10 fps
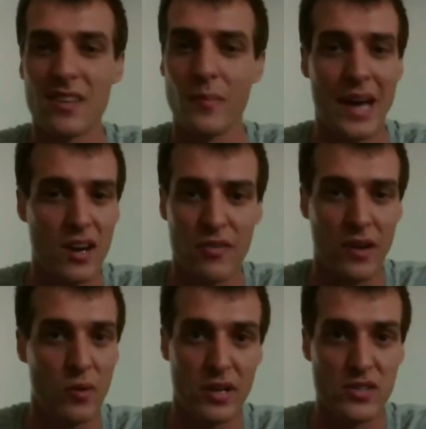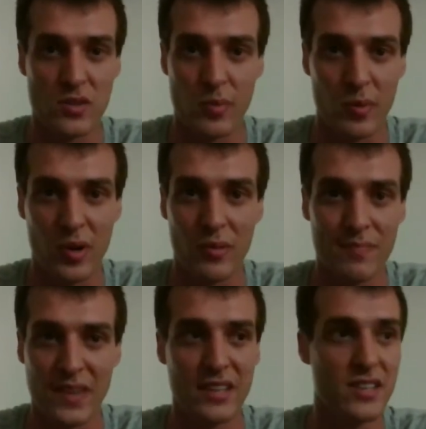it doesn't matter if I win a Super
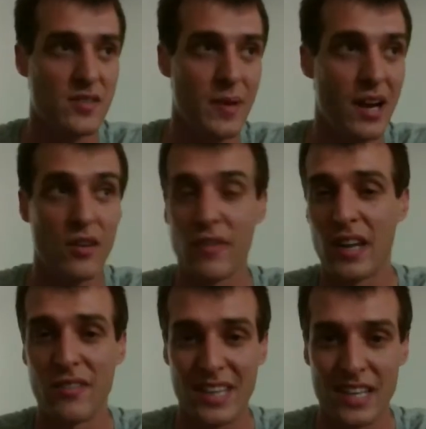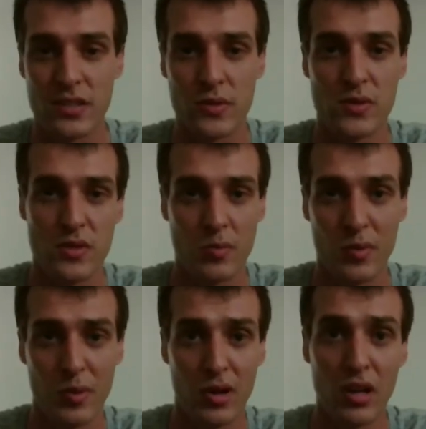Bowl. It doesn't matter if I even get to a
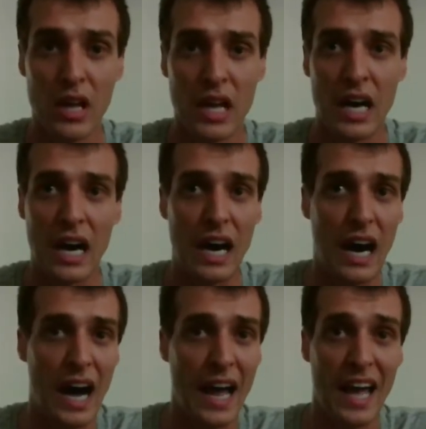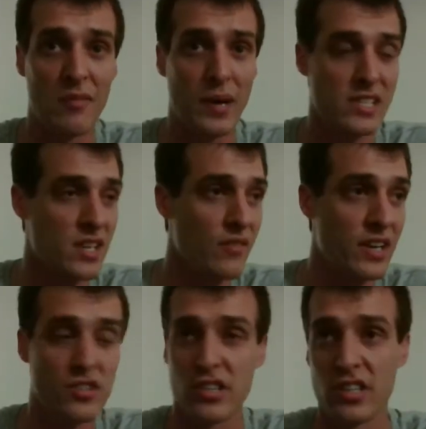Super Bowl. I have my
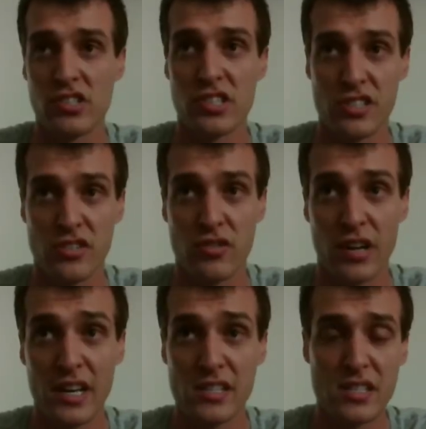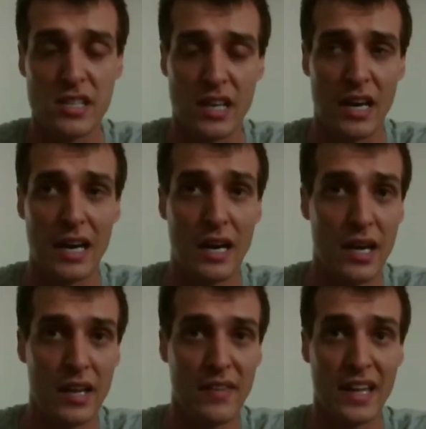salvation in Jesus Christ,
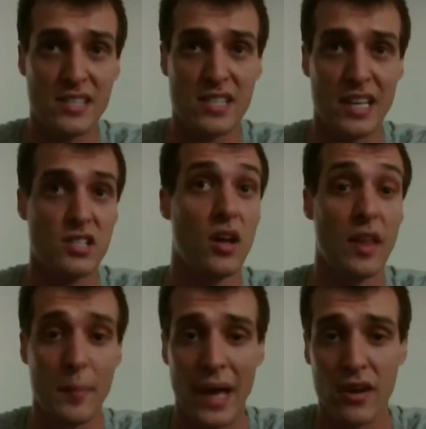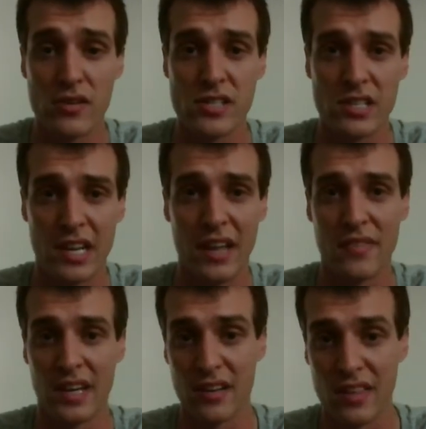and that's all that matters.
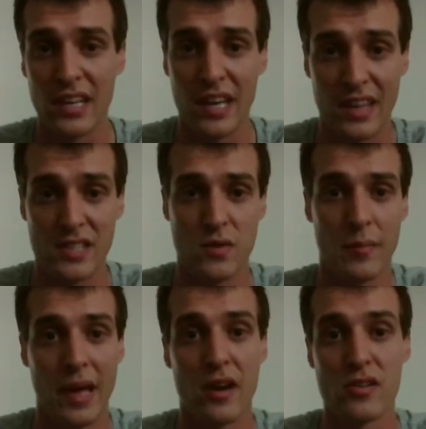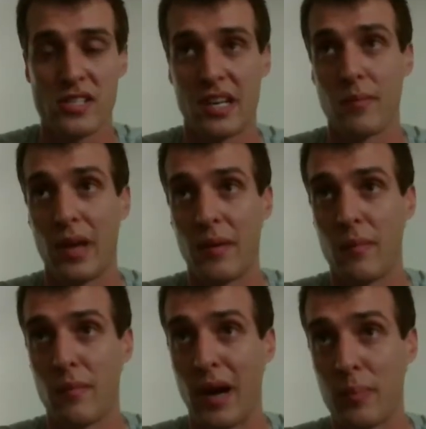And at the end of the day, that's what matters.
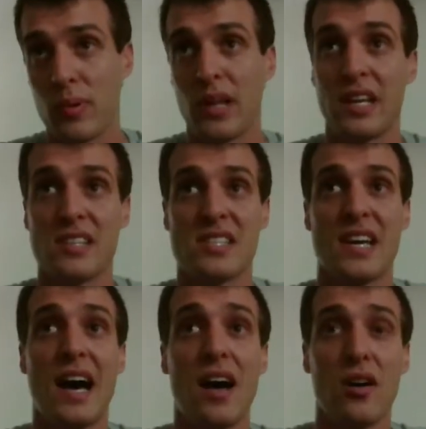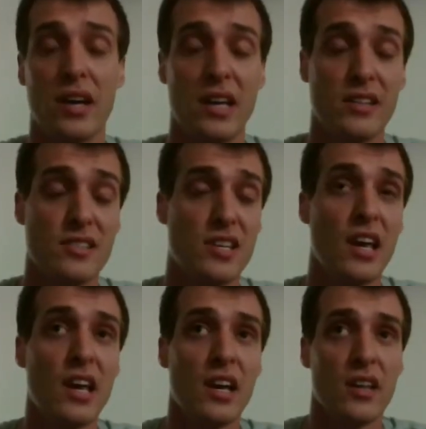And my playing style and